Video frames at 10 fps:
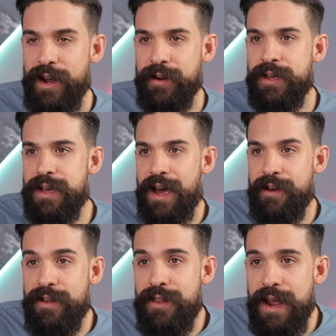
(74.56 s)
where I
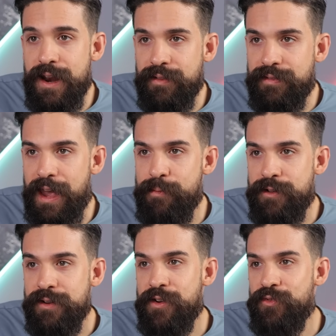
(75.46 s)
have a little
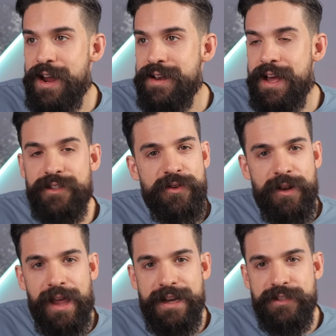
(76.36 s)
table right next to
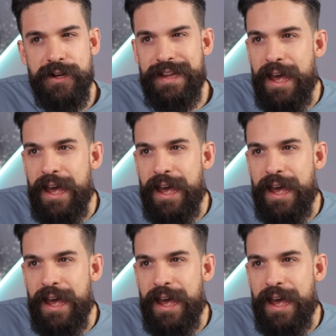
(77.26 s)
a line chart.